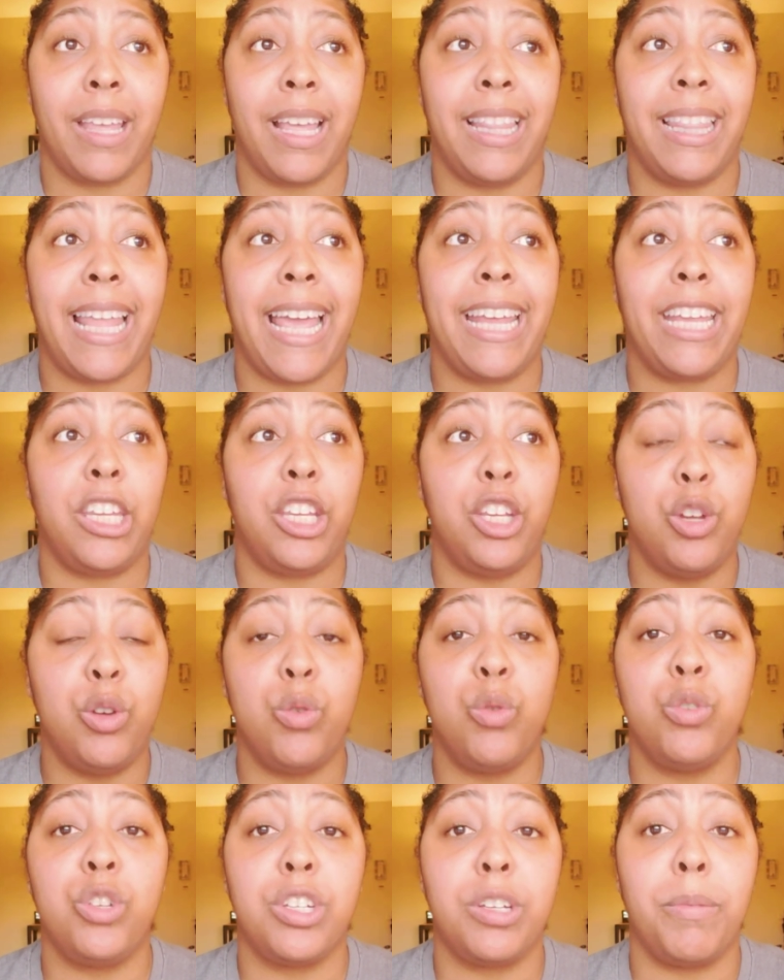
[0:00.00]
like,
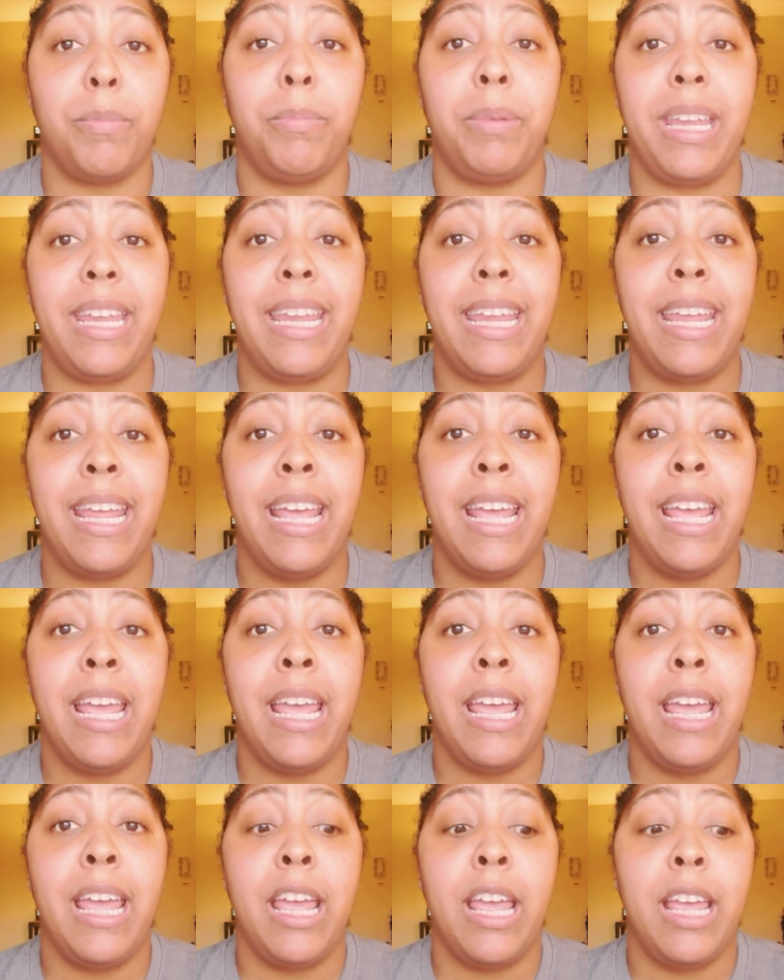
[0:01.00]
you should be
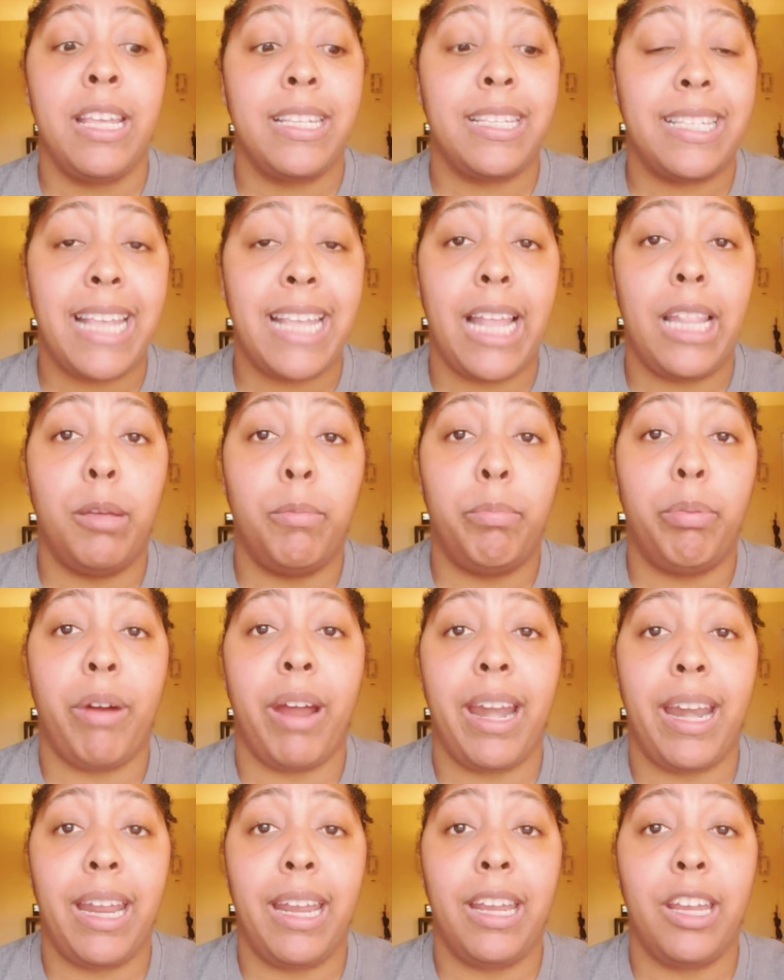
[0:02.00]

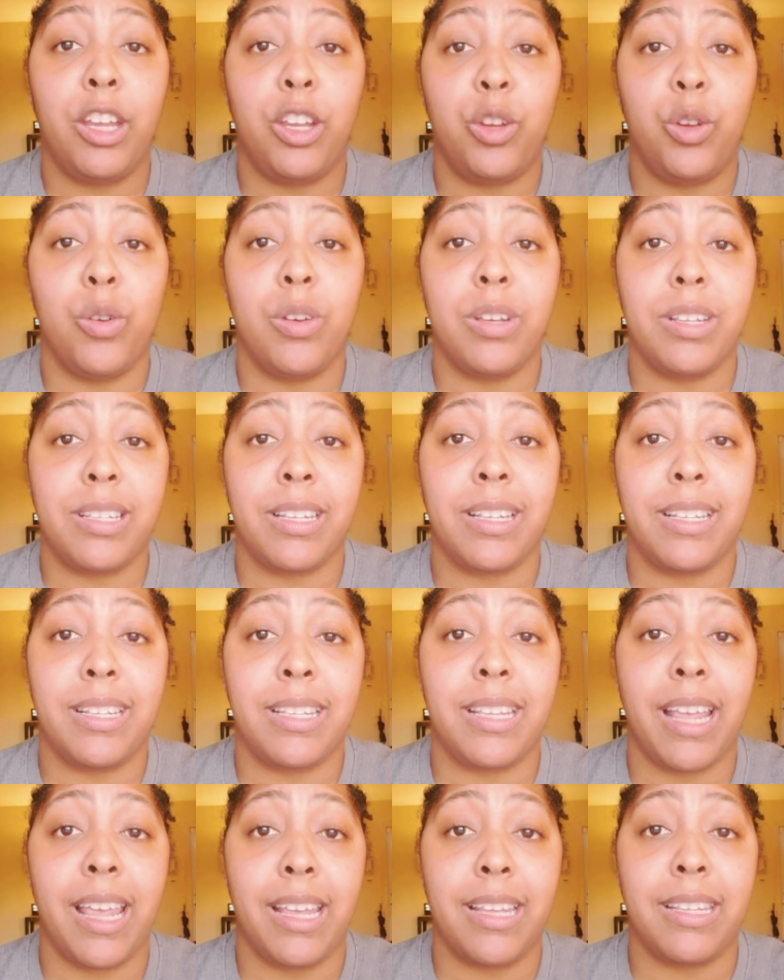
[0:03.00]
celebrating your
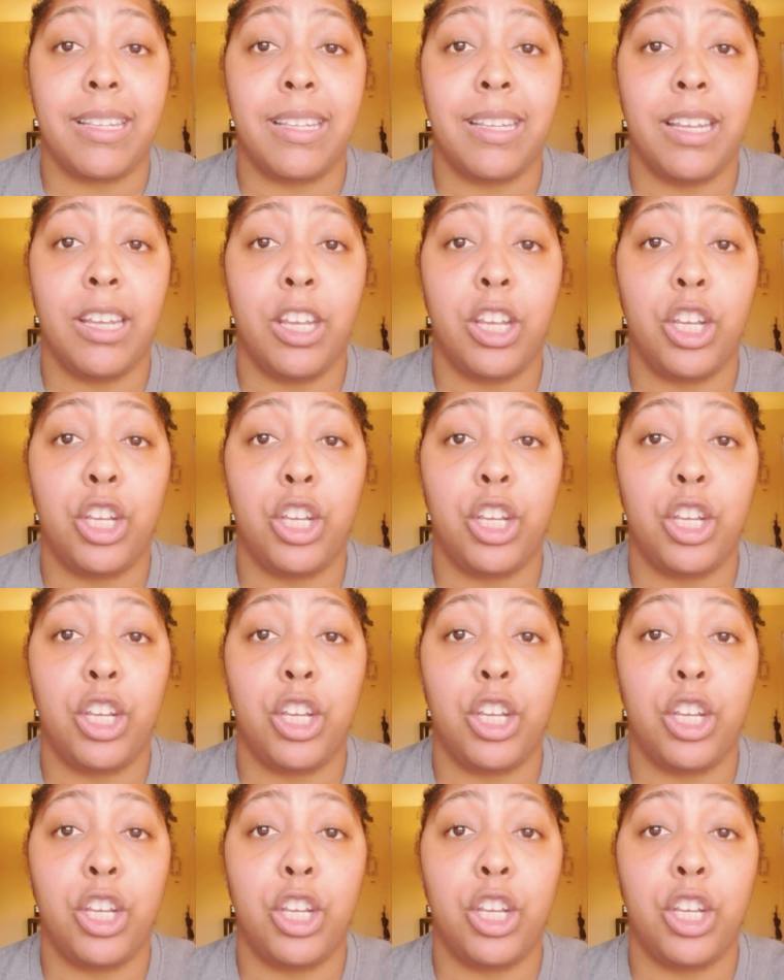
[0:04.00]
success.